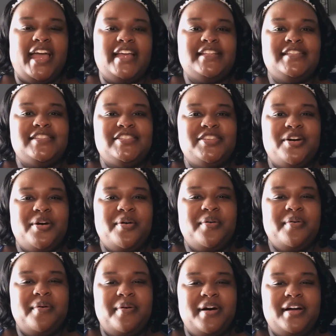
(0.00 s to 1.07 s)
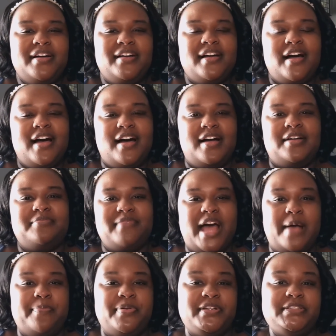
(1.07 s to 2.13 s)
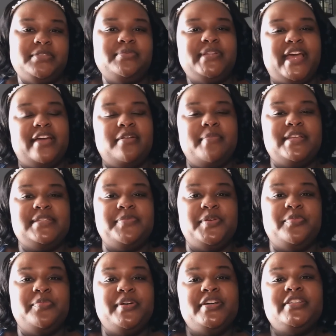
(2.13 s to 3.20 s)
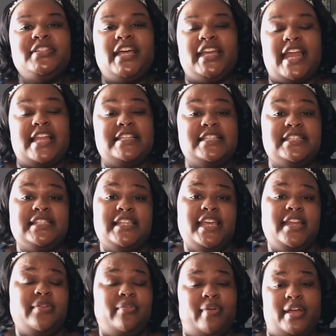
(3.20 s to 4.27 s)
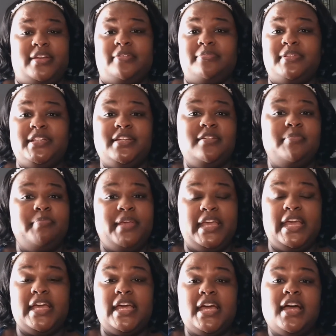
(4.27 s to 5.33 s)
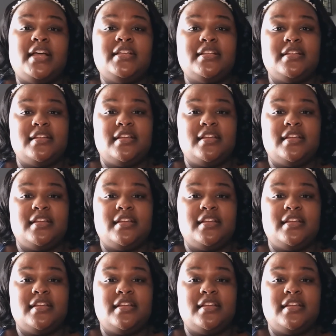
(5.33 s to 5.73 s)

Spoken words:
And so I put them down on my spin wheel, and I just let it randomly pick